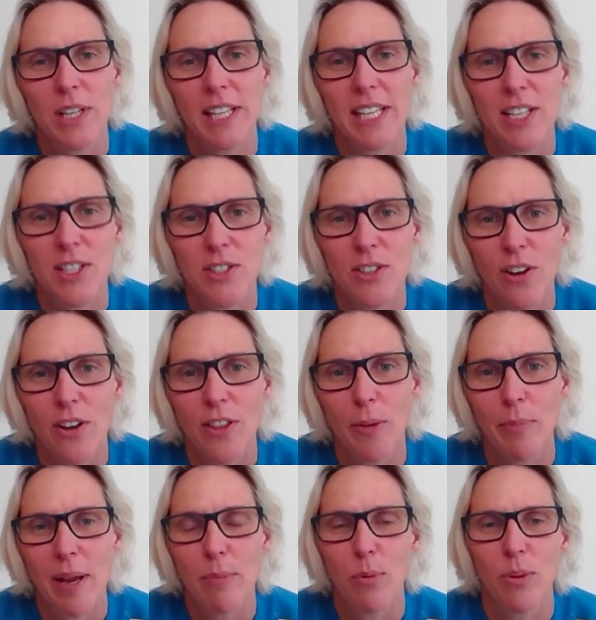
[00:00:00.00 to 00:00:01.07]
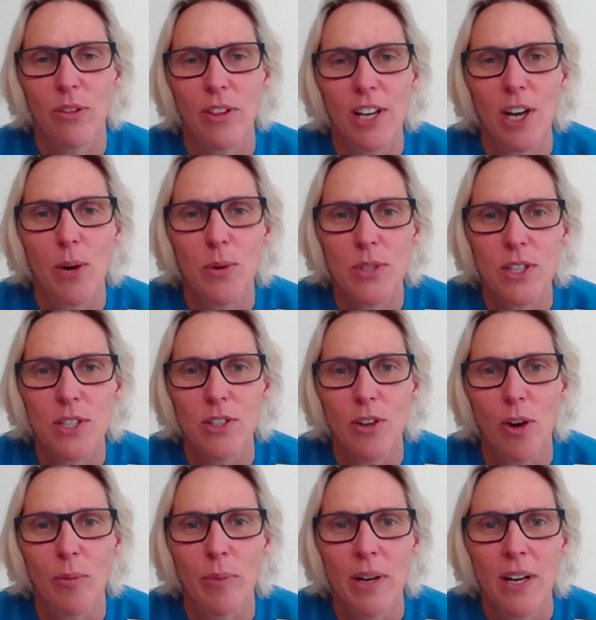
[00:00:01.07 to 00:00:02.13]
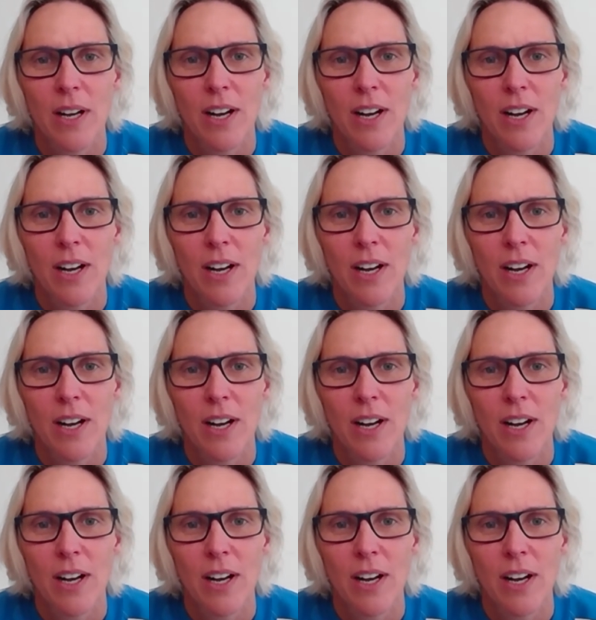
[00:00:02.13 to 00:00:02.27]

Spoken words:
concerned that people would think I was a snob.